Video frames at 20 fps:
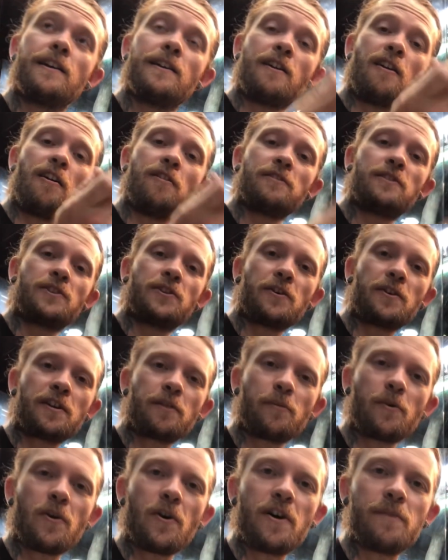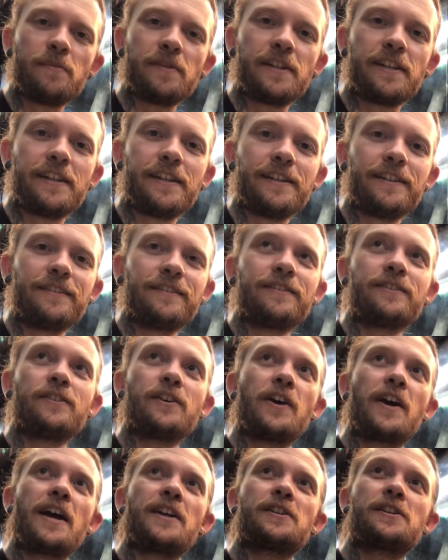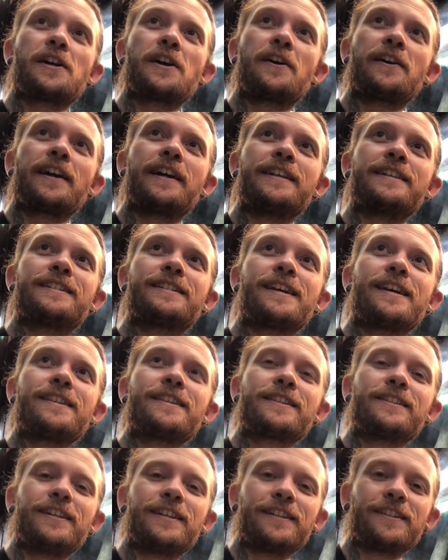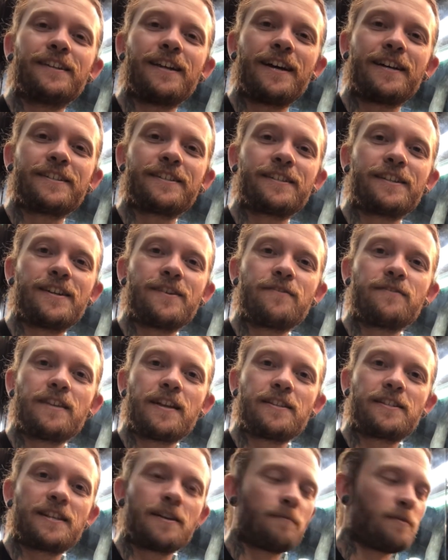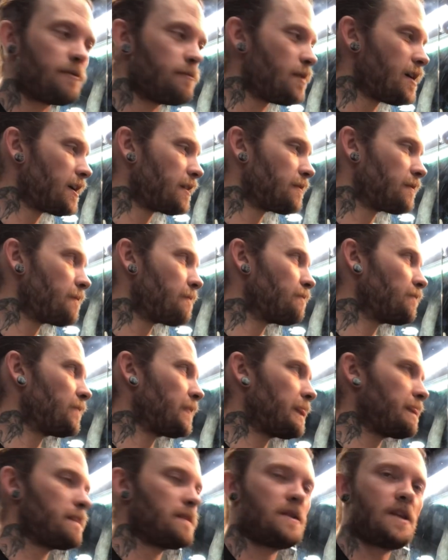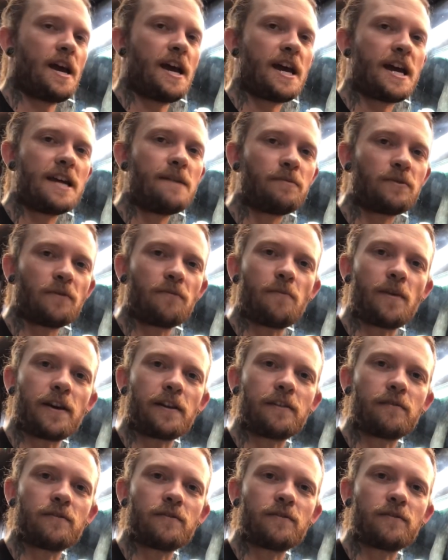Old Sonic behind me here, you know, had to go and get his teeth cleaned last year, and that set me back heaps of money.